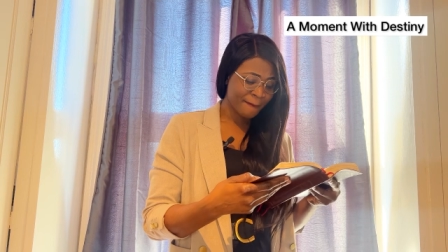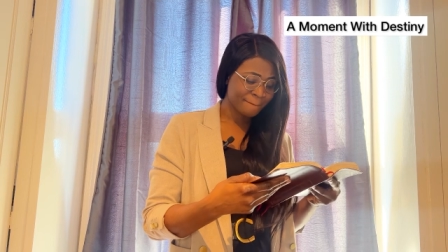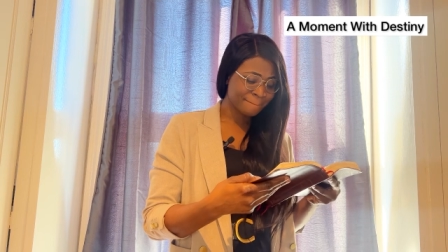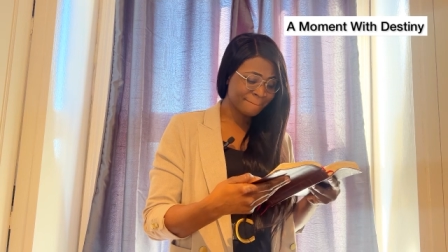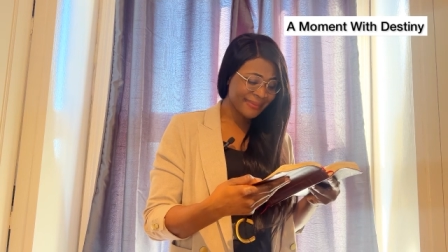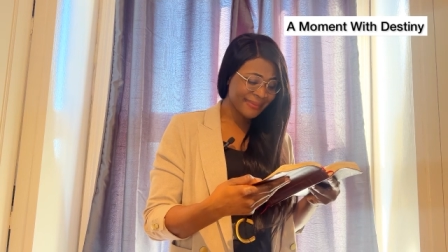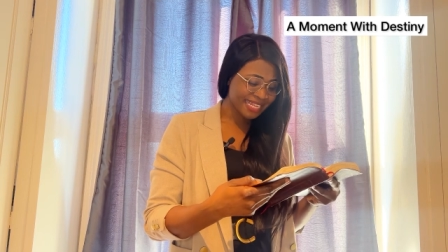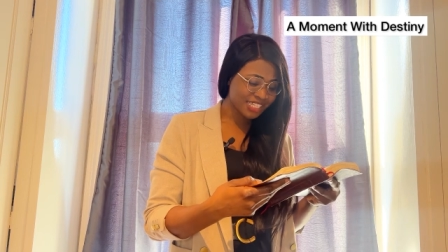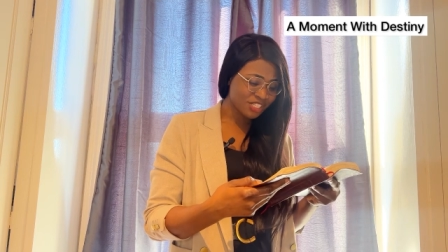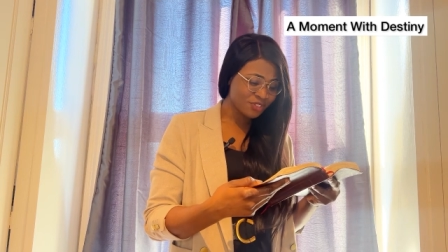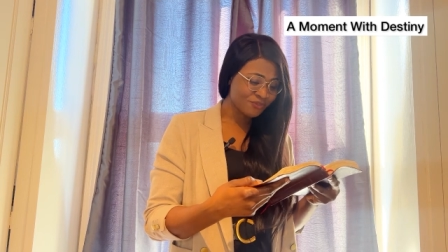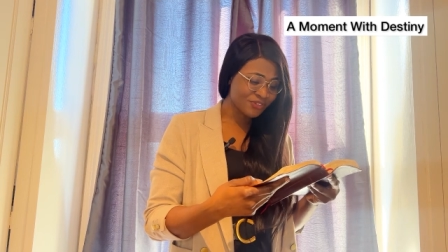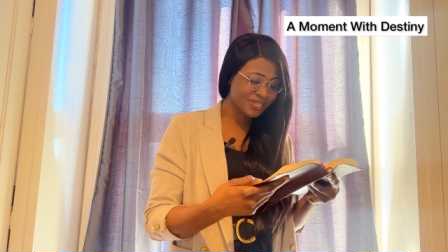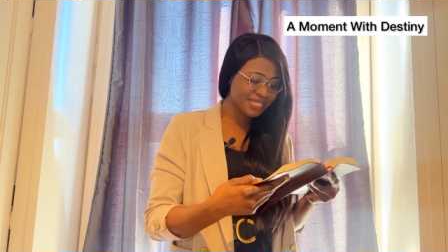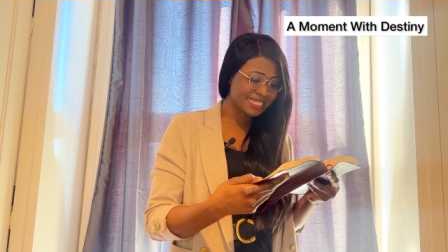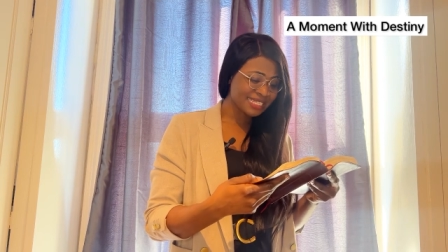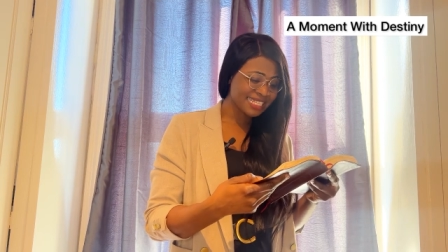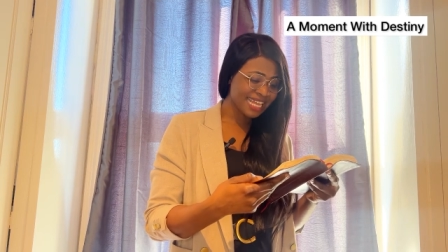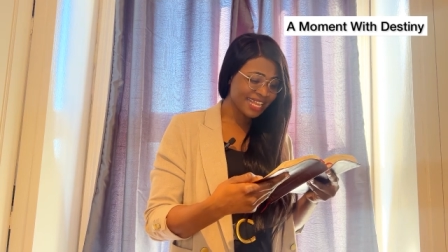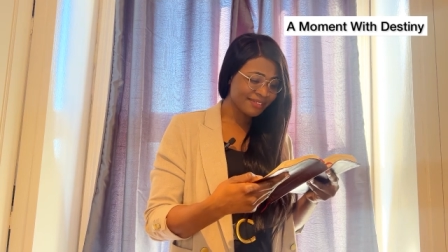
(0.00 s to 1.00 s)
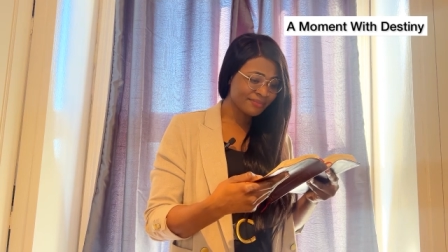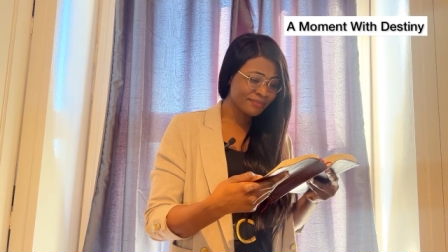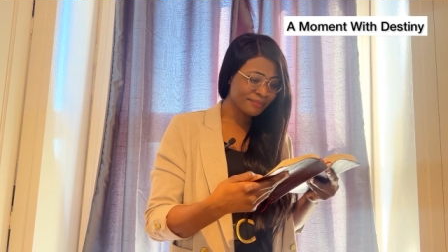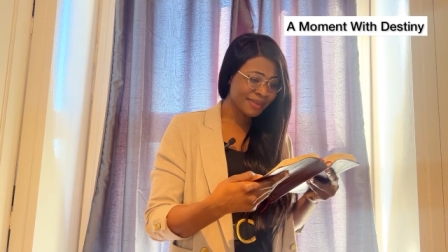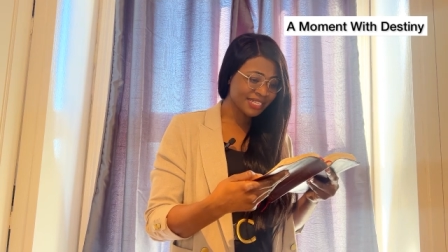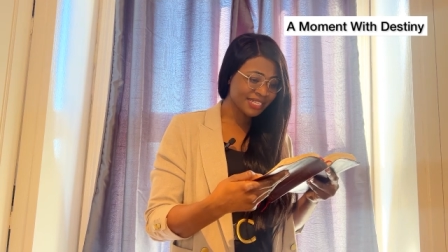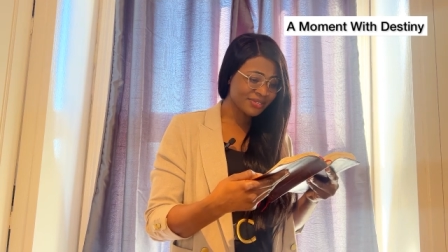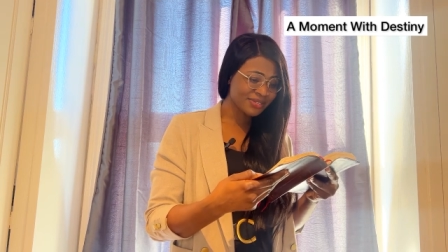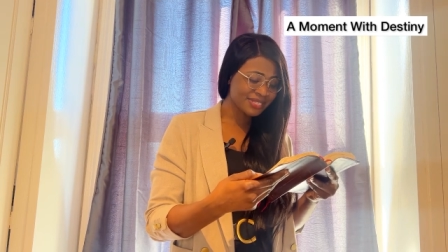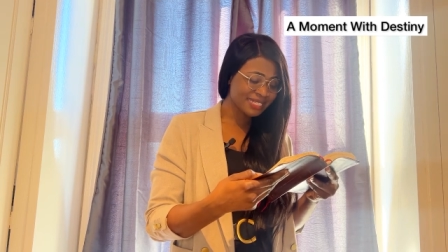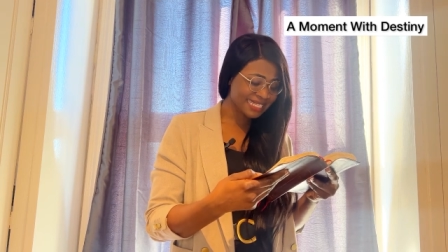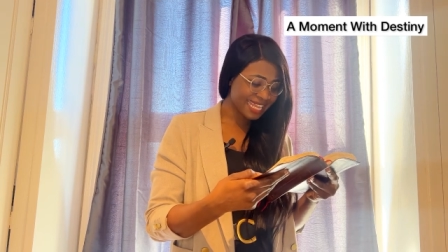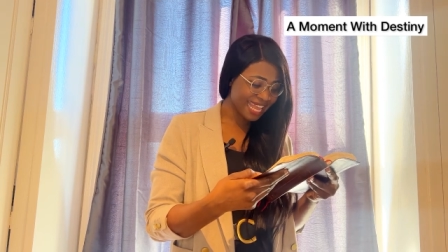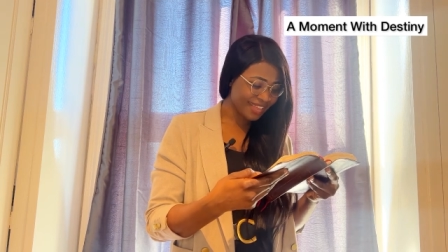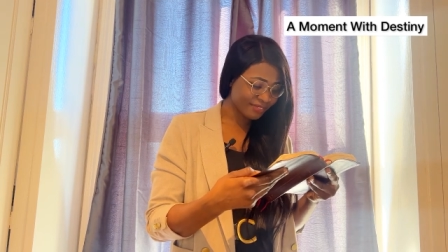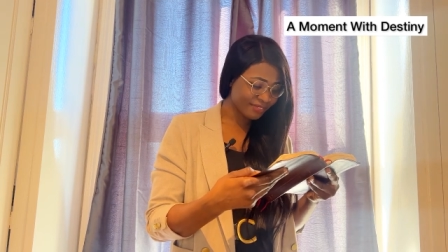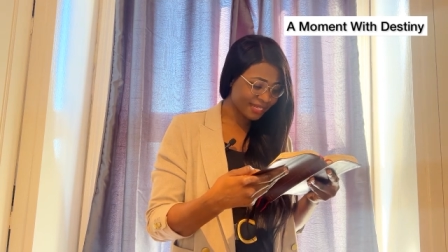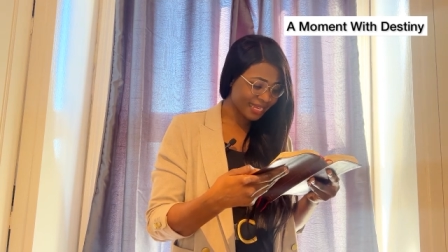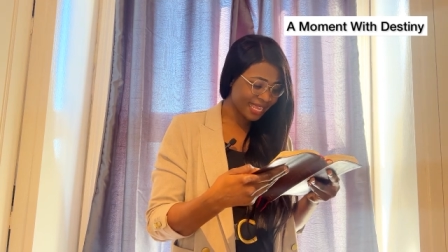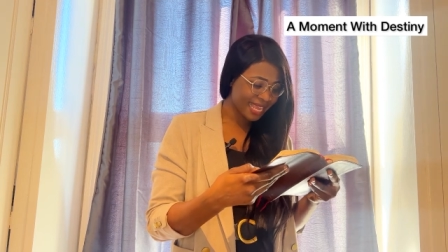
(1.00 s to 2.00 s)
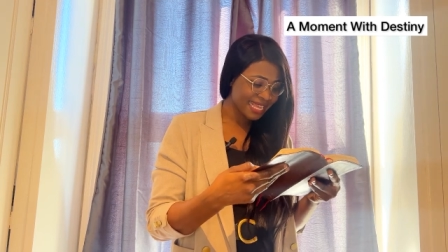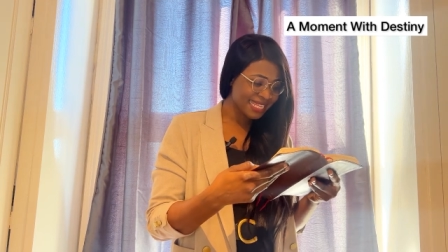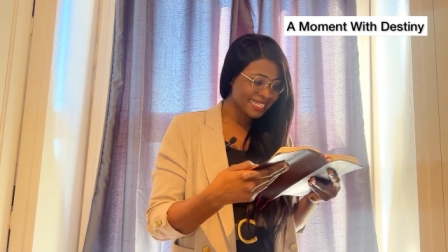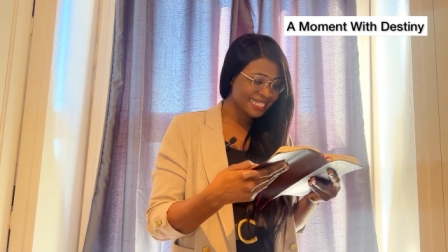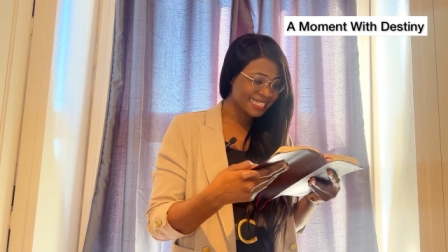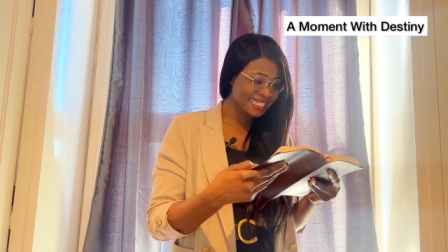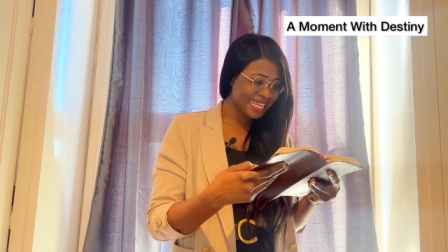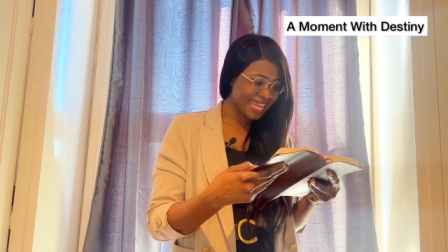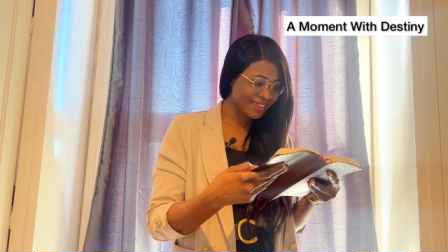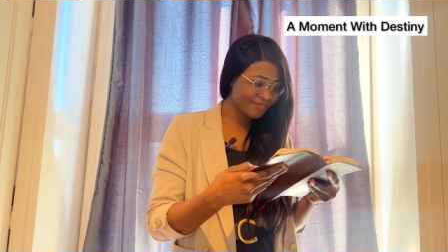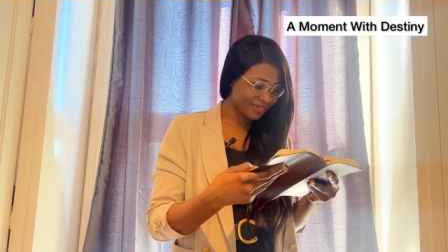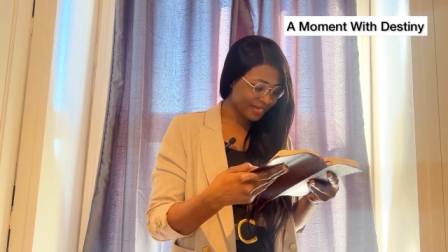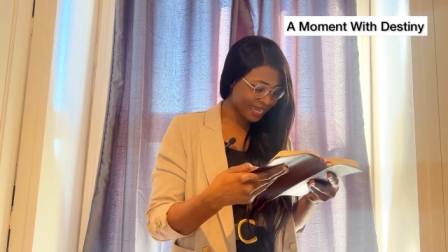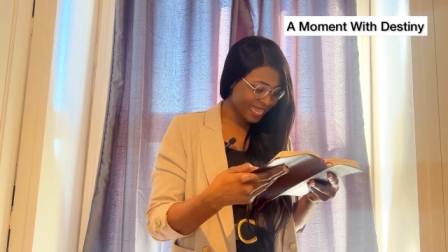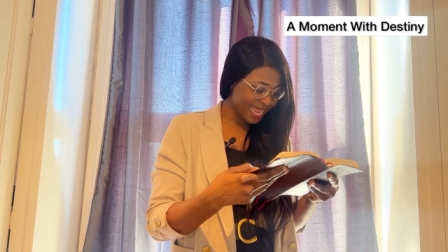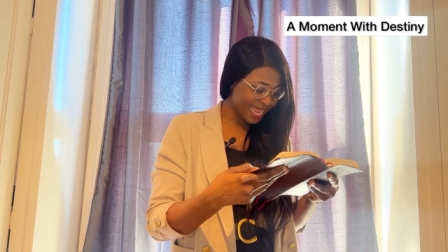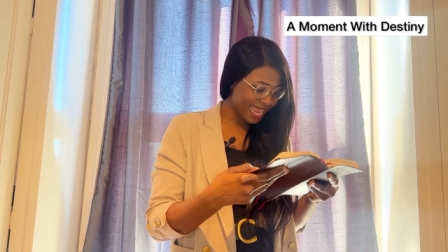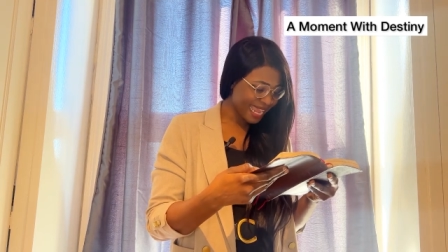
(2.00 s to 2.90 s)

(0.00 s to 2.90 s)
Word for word: Matthew, verse 7, Matthew 7 7,